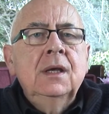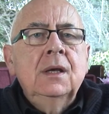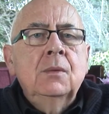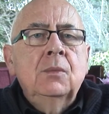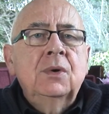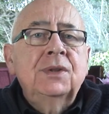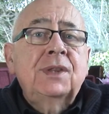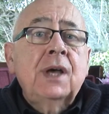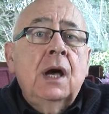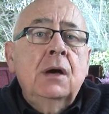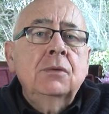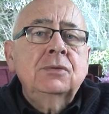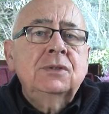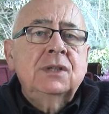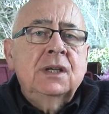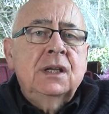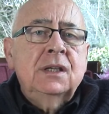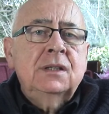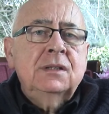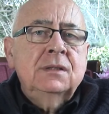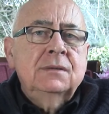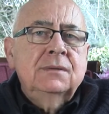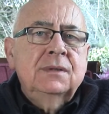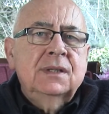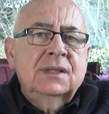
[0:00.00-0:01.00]
Without
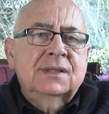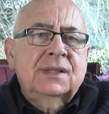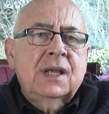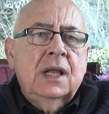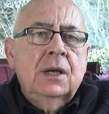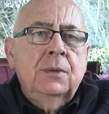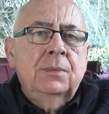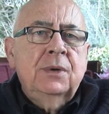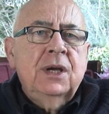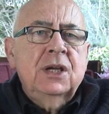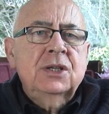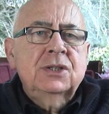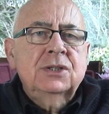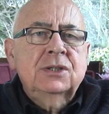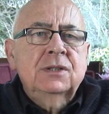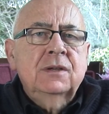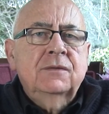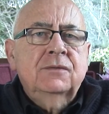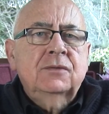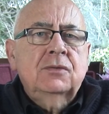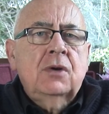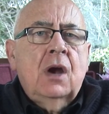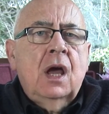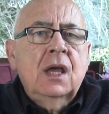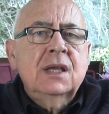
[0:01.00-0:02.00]
it, the celebration
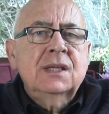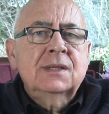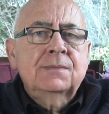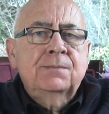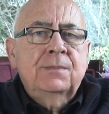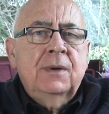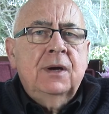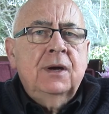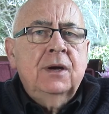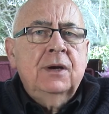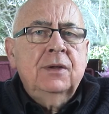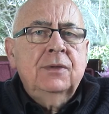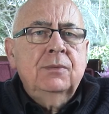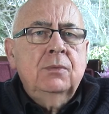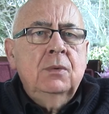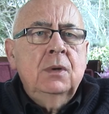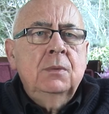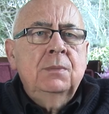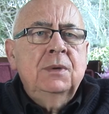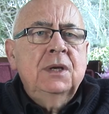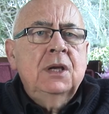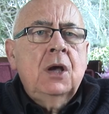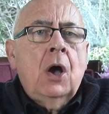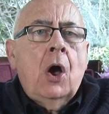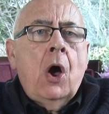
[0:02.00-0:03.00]
of Christ's birth will
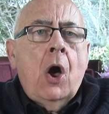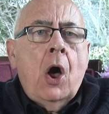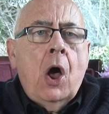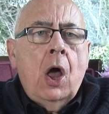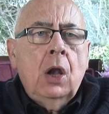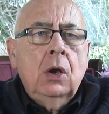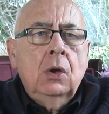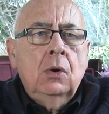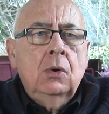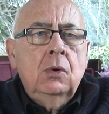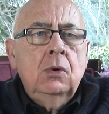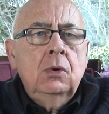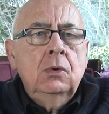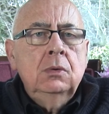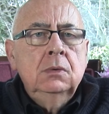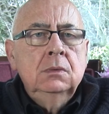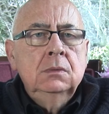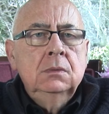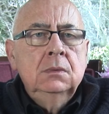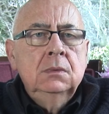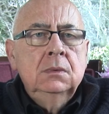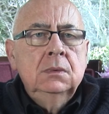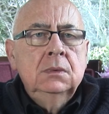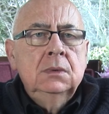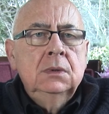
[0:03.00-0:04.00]
be hollow
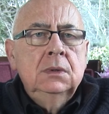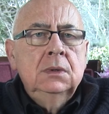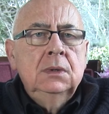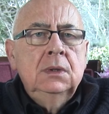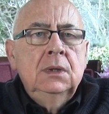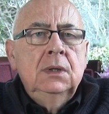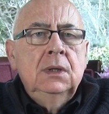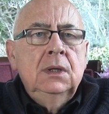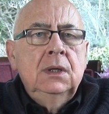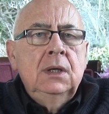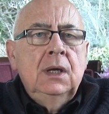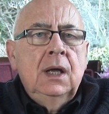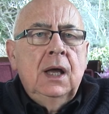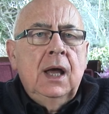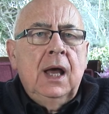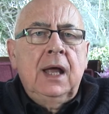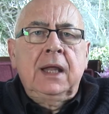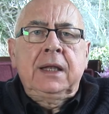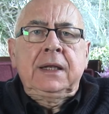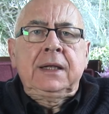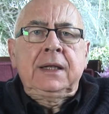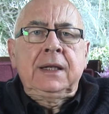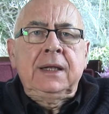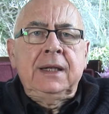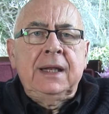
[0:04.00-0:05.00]

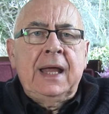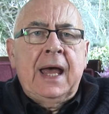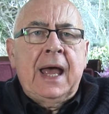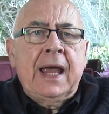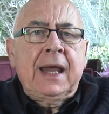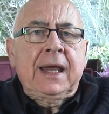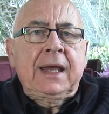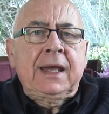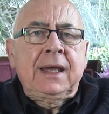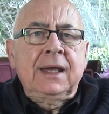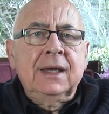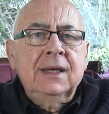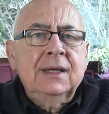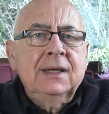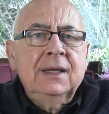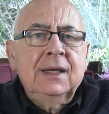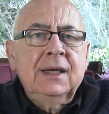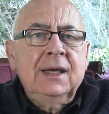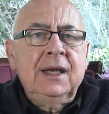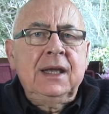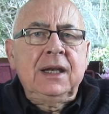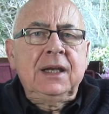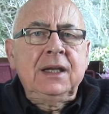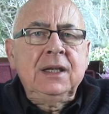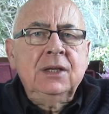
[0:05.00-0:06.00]
and lack
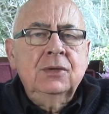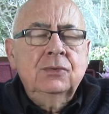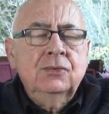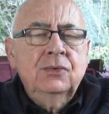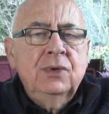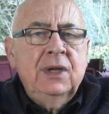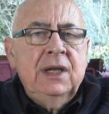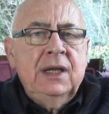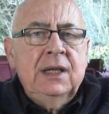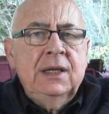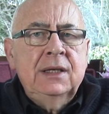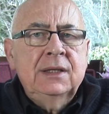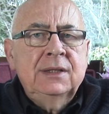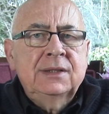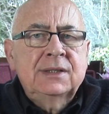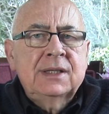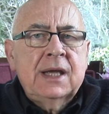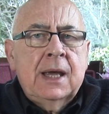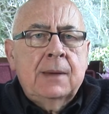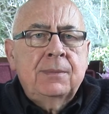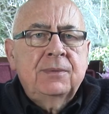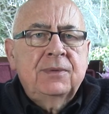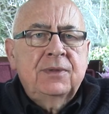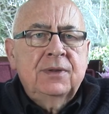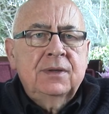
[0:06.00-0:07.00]
any real
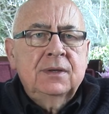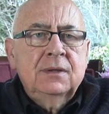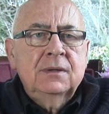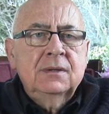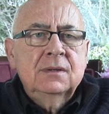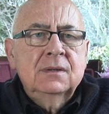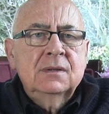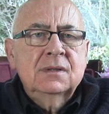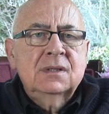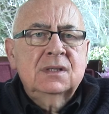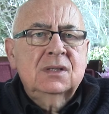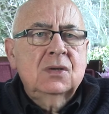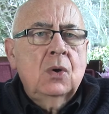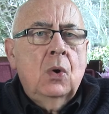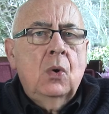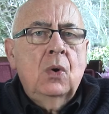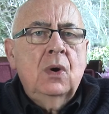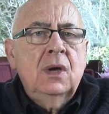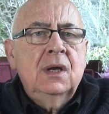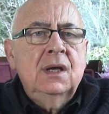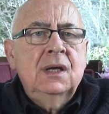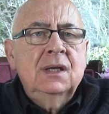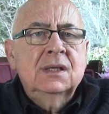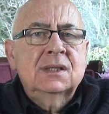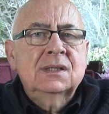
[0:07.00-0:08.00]
depth.
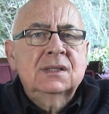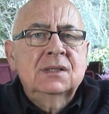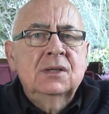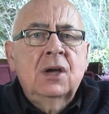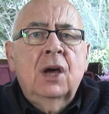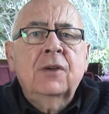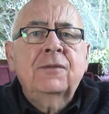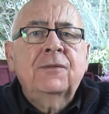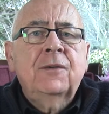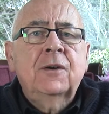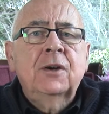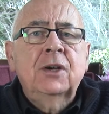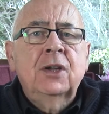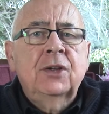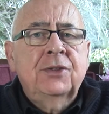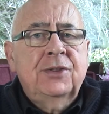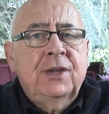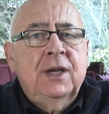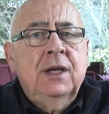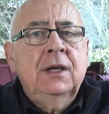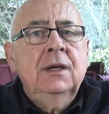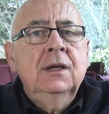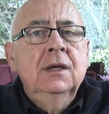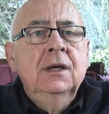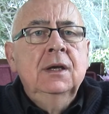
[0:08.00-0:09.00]
So it's not for
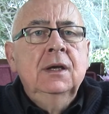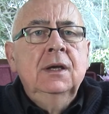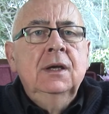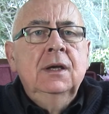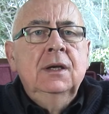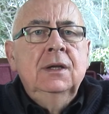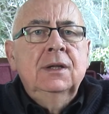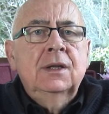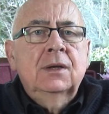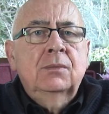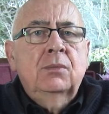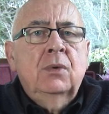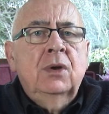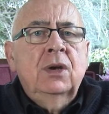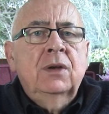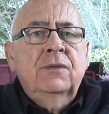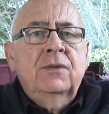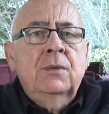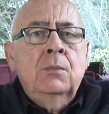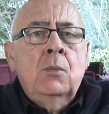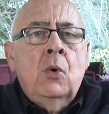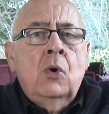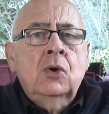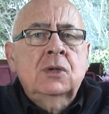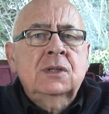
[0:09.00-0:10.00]
nothing that one of
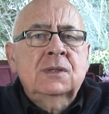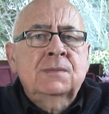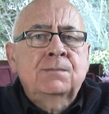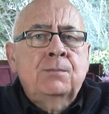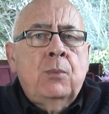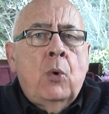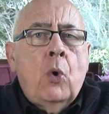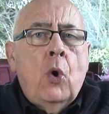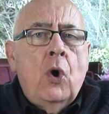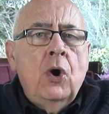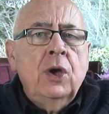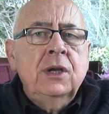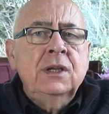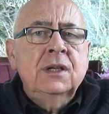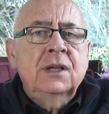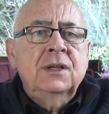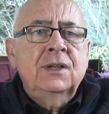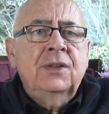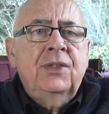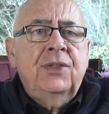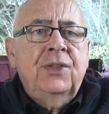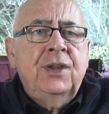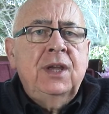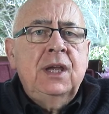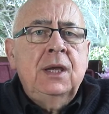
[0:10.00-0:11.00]
the most
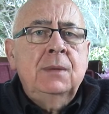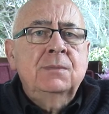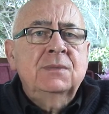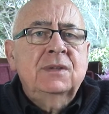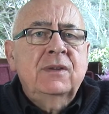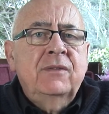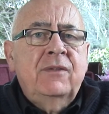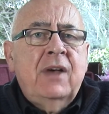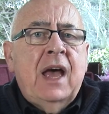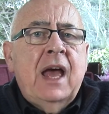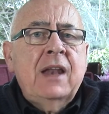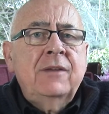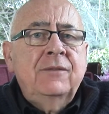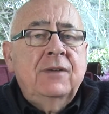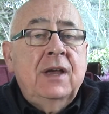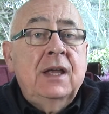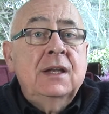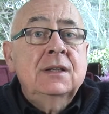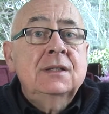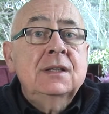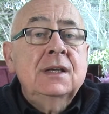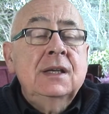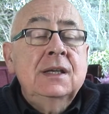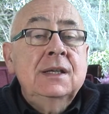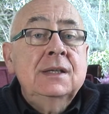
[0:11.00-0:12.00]
poignant themes of
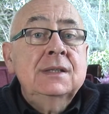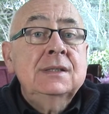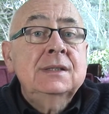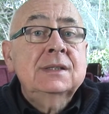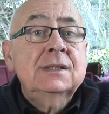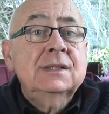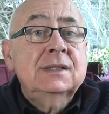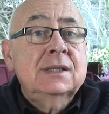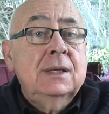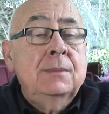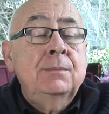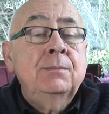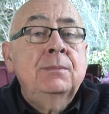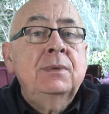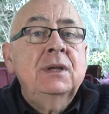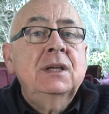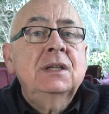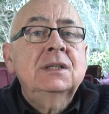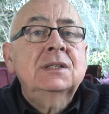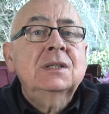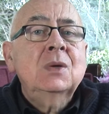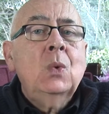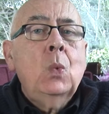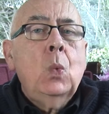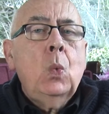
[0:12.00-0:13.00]
Advent is
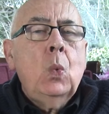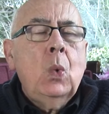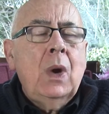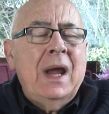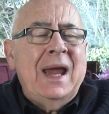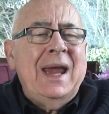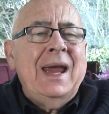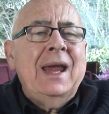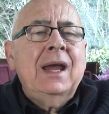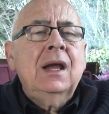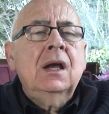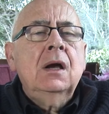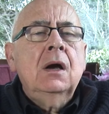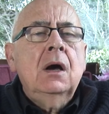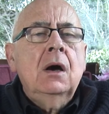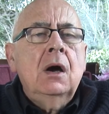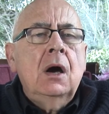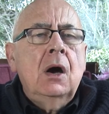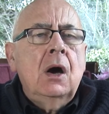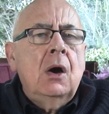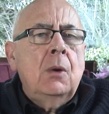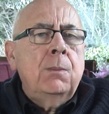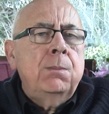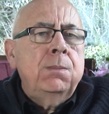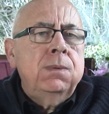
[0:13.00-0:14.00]
simply to wake
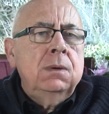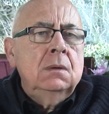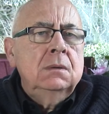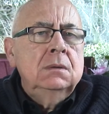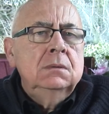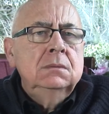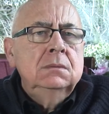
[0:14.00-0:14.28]
up.